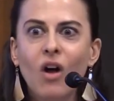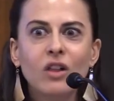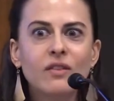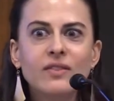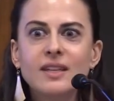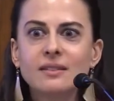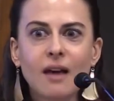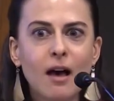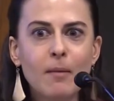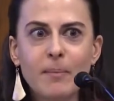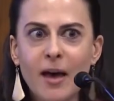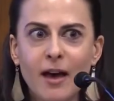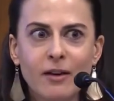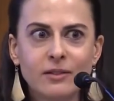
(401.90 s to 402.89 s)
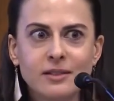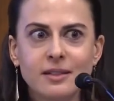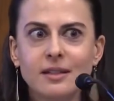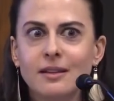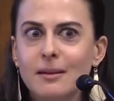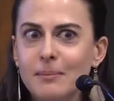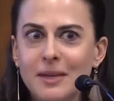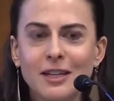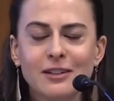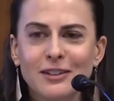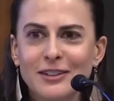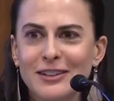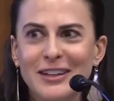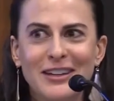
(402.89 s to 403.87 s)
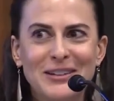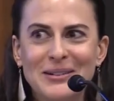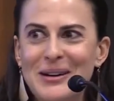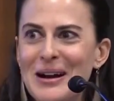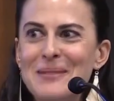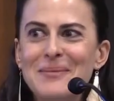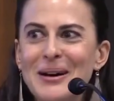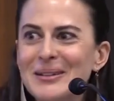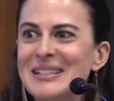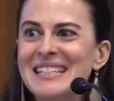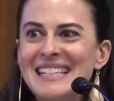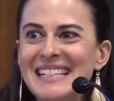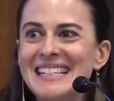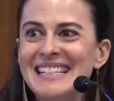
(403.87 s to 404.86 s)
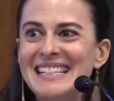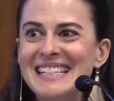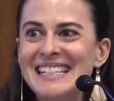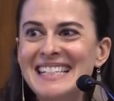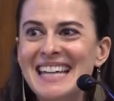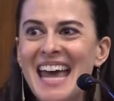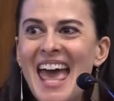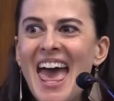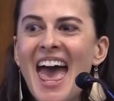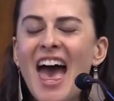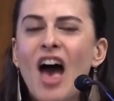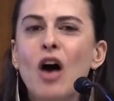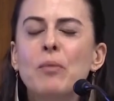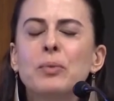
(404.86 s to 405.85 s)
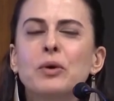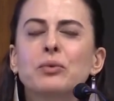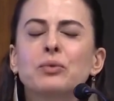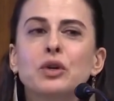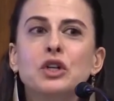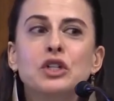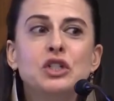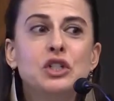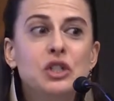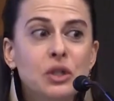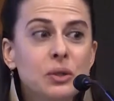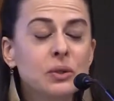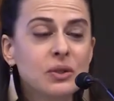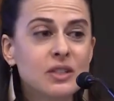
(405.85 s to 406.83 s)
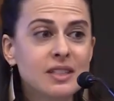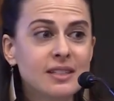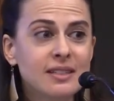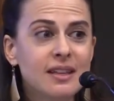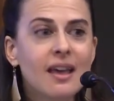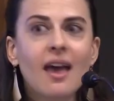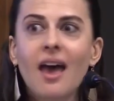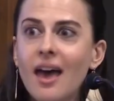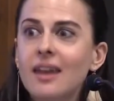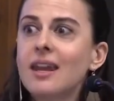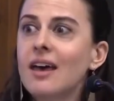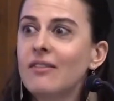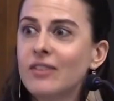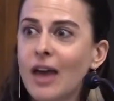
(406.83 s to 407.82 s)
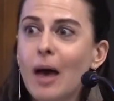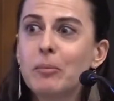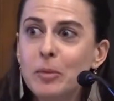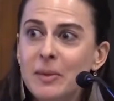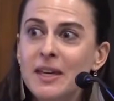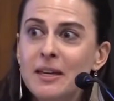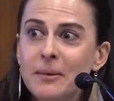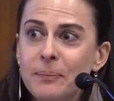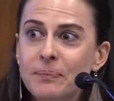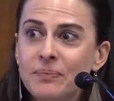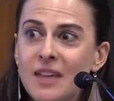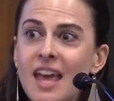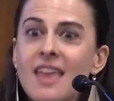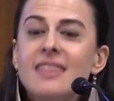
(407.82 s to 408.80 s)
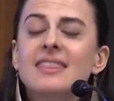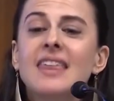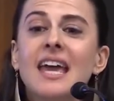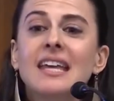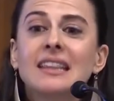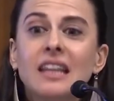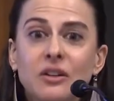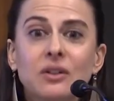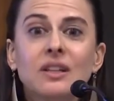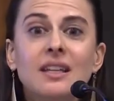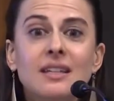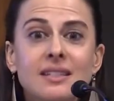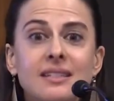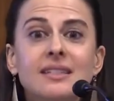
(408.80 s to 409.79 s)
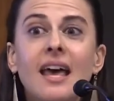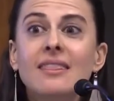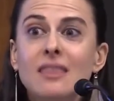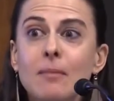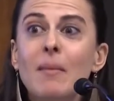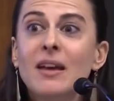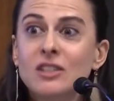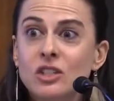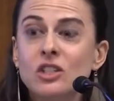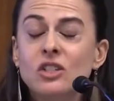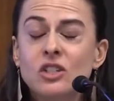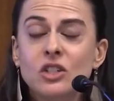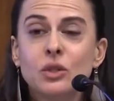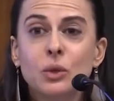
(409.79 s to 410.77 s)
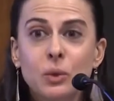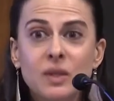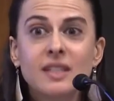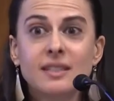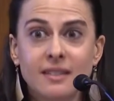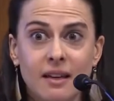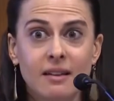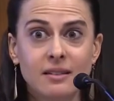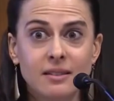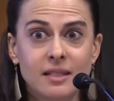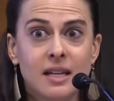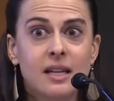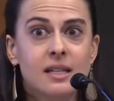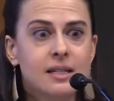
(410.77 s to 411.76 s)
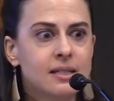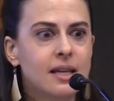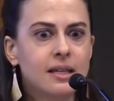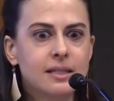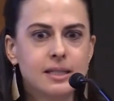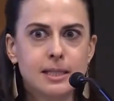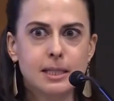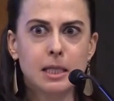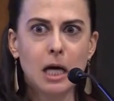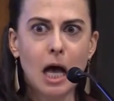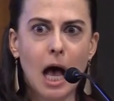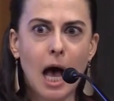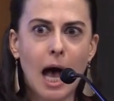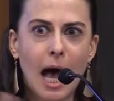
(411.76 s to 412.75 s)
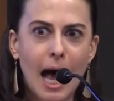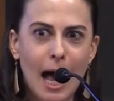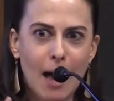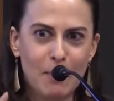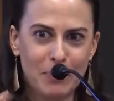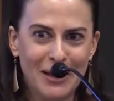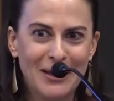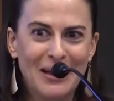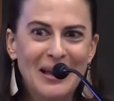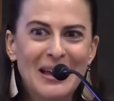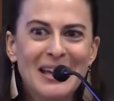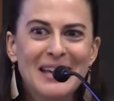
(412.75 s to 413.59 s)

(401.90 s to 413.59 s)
All of these compounds in the meal that you're about to eat help reduce NF-kappa B. They literally send the message to the cells to say, stop,